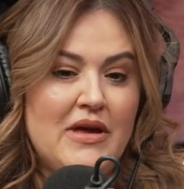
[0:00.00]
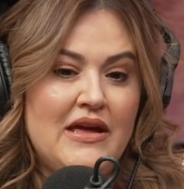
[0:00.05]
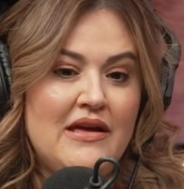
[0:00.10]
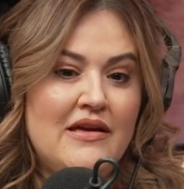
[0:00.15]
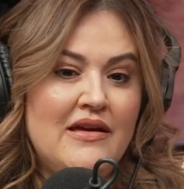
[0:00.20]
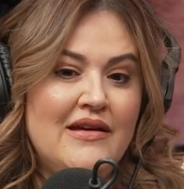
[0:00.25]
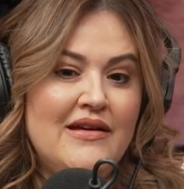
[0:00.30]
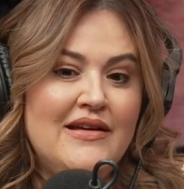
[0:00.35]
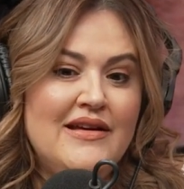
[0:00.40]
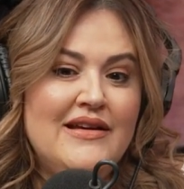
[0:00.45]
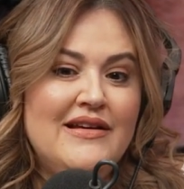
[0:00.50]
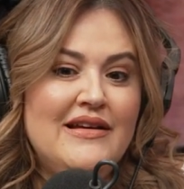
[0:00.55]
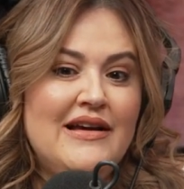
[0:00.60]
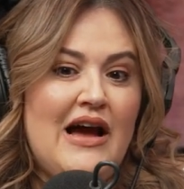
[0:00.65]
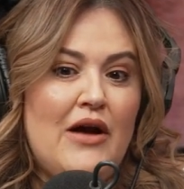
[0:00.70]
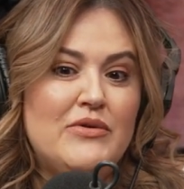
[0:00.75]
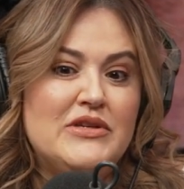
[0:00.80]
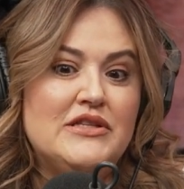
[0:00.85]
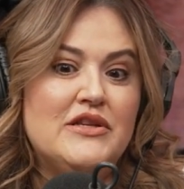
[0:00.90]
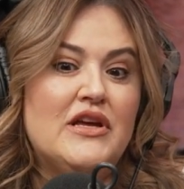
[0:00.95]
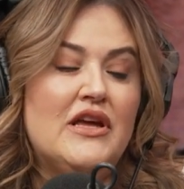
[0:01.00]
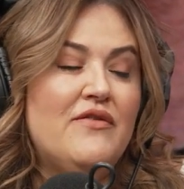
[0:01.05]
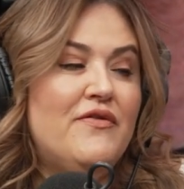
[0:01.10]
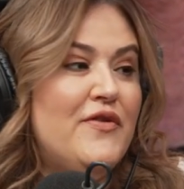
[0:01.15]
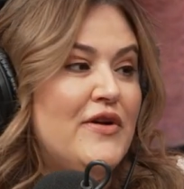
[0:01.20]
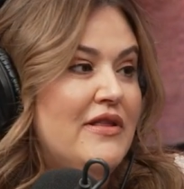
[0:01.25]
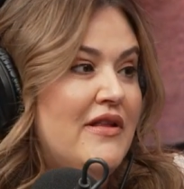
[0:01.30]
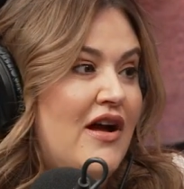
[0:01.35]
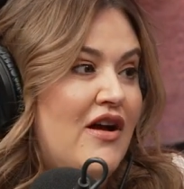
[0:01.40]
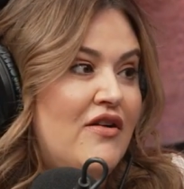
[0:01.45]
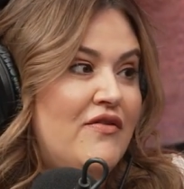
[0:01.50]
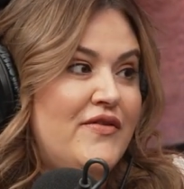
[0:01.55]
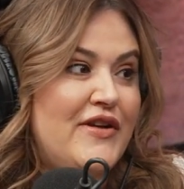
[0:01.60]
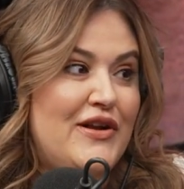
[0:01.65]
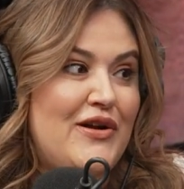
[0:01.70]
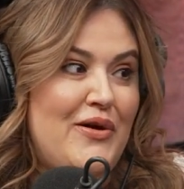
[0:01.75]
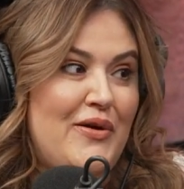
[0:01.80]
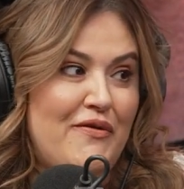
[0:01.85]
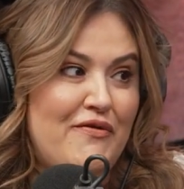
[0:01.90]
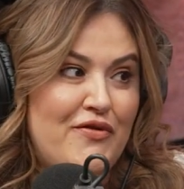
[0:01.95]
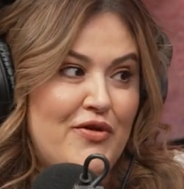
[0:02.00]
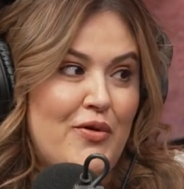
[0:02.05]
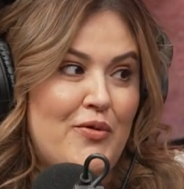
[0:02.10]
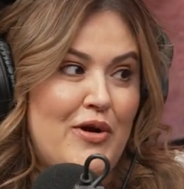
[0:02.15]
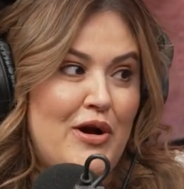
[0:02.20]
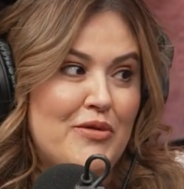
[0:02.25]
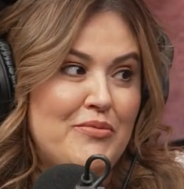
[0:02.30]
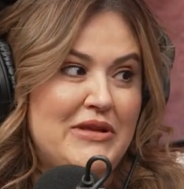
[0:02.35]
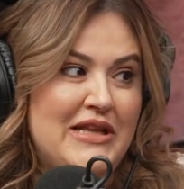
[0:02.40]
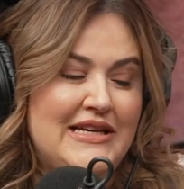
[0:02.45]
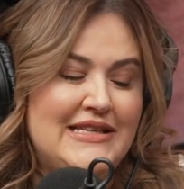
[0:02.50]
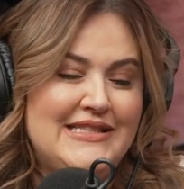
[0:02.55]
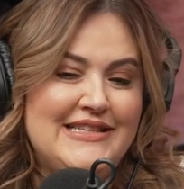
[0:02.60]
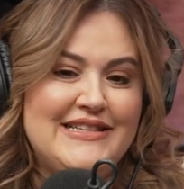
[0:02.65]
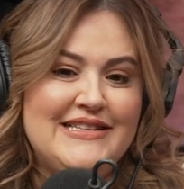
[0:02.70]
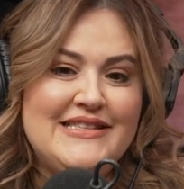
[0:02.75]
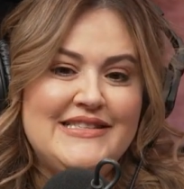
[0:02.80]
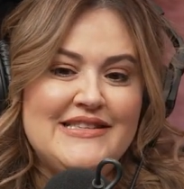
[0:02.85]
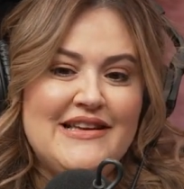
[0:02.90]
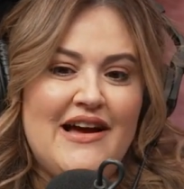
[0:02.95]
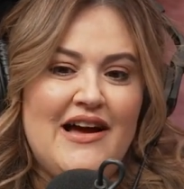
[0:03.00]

me, I was looking for love in all of the wrong places.